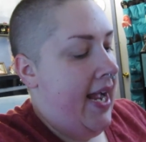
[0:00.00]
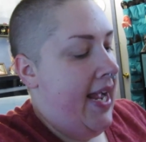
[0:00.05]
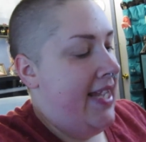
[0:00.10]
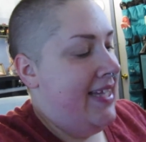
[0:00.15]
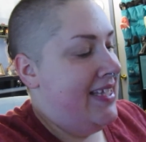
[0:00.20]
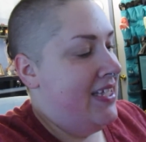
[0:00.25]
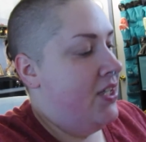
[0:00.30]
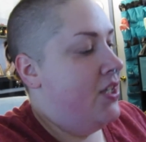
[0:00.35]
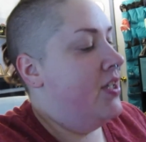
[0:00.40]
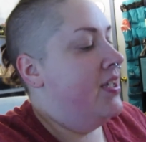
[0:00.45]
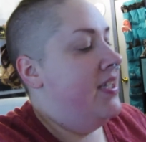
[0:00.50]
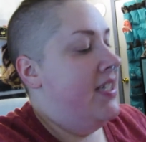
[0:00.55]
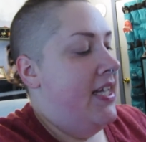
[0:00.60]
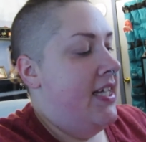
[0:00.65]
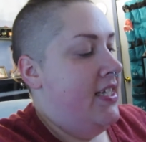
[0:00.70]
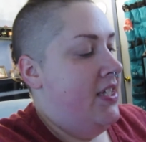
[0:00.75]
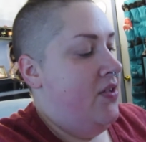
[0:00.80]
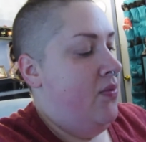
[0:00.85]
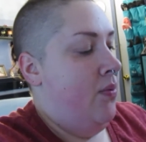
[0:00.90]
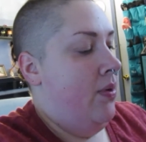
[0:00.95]
it's a good
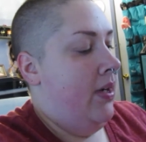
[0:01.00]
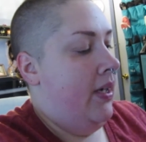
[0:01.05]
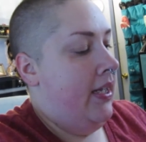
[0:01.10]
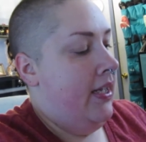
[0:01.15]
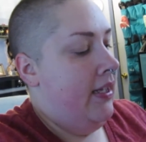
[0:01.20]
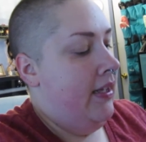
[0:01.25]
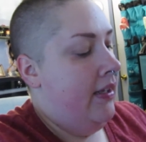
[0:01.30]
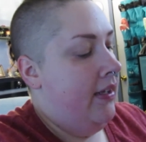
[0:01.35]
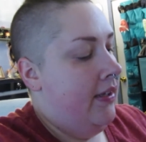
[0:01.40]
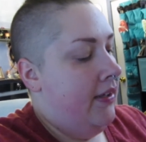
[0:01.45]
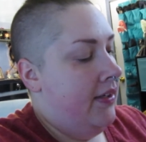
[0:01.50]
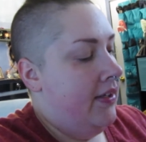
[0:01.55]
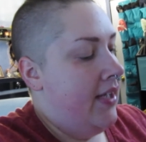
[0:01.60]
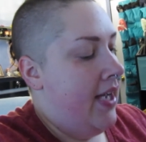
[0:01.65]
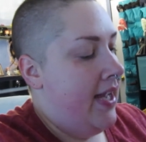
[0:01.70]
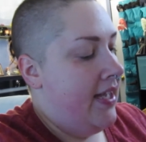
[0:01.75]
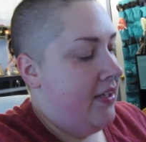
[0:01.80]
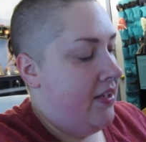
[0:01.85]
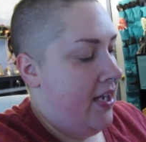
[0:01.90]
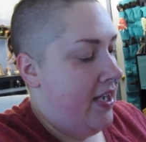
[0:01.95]
size to work in.
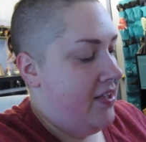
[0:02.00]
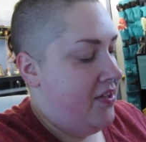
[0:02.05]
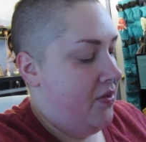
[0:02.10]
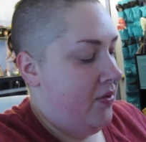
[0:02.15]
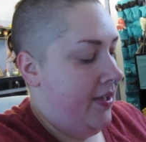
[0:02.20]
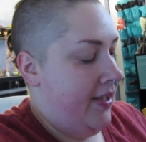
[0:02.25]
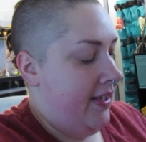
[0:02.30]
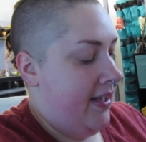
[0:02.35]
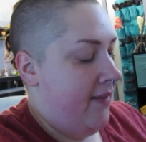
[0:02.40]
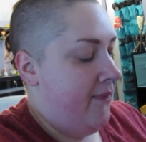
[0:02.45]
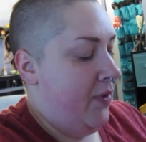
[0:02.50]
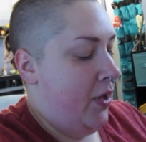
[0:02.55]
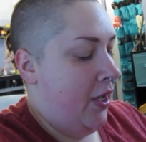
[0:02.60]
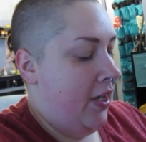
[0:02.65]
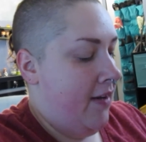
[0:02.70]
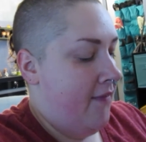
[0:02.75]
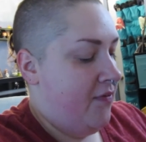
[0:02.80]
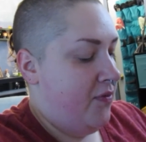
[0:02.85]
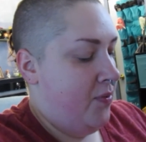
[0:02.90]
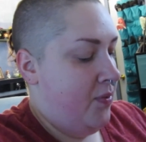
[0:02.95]
I, I, do like, I'm very
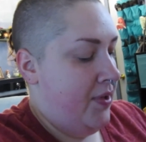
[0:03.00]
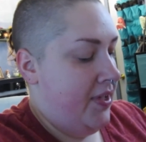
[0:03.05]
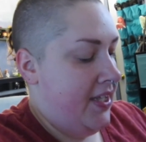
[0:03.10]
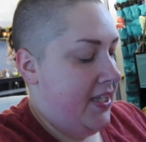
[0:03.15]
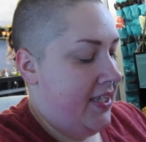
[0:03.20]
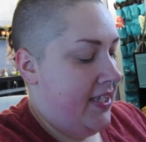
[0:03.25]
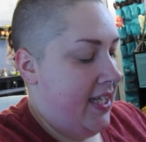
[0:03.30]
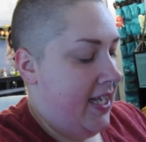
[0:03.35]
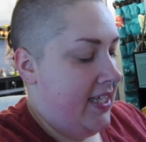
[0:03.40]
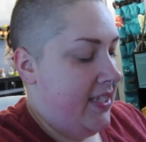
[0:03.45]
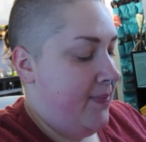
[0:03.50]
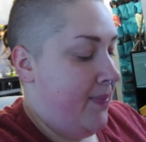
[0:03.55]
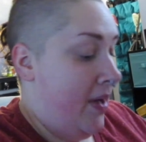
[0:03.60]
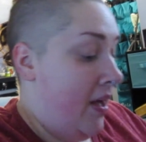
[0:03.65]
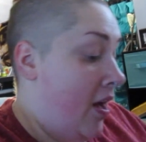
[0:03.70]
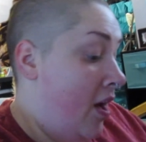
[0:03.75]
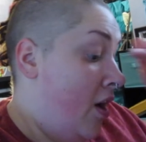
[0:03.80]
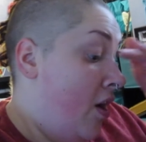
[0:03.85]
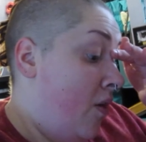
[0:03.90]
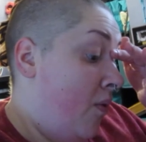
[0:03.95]
comfortable with this size,
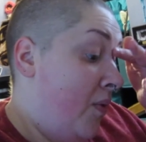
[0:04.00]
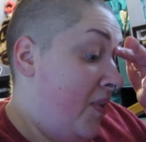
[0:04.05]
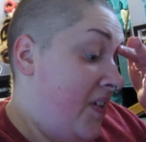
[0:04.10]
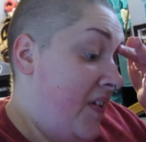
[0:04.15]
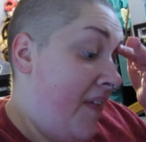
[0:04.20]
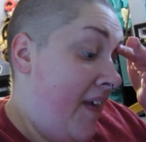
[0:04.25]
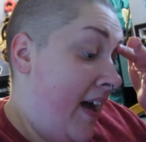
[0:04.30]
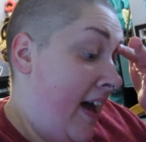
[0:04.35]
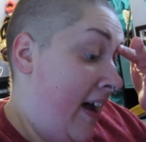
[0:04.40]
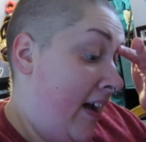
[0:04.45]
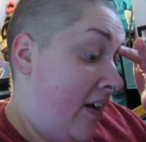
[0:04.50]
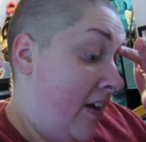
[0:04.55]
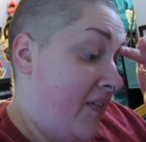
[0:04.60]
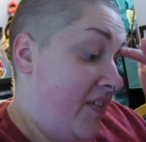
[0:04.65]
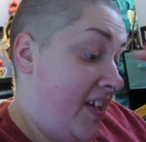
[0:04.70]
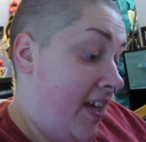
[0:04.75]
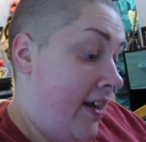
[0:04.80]
but we'll see that how goes.